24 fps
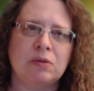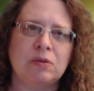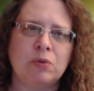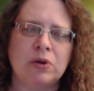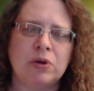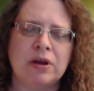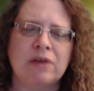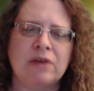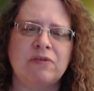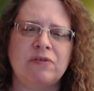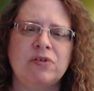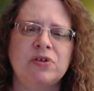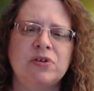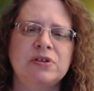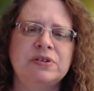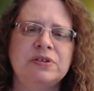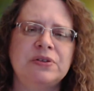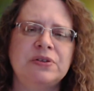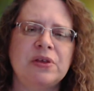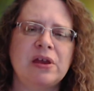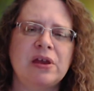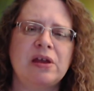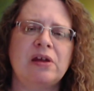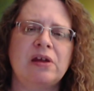Whatever is
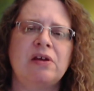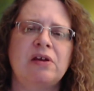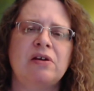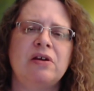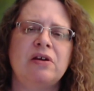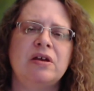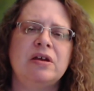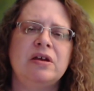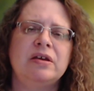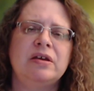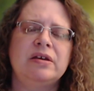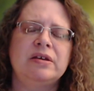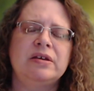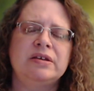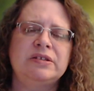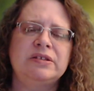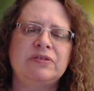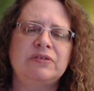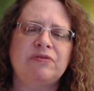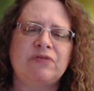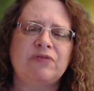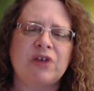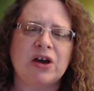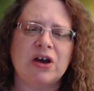there is
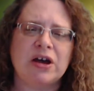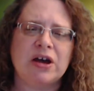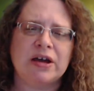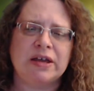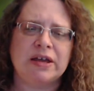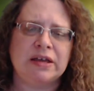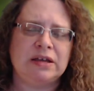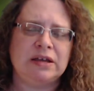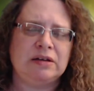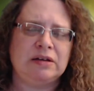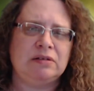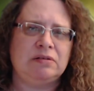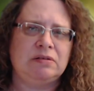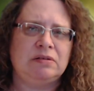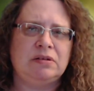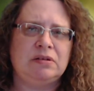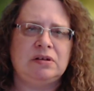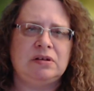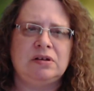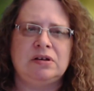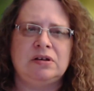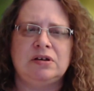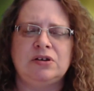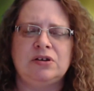fine,
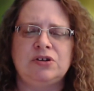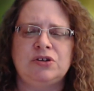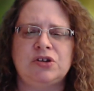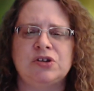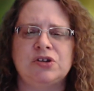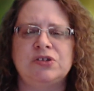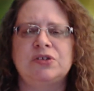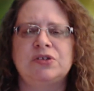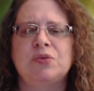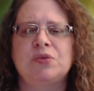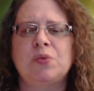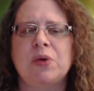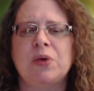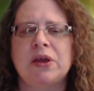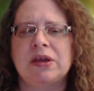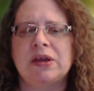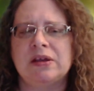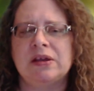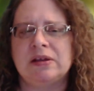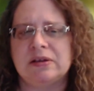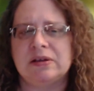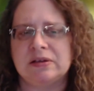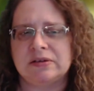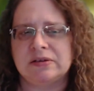just the way
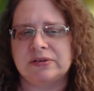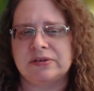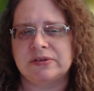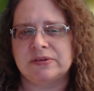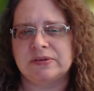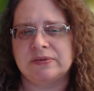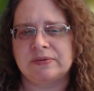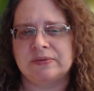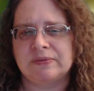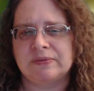it is.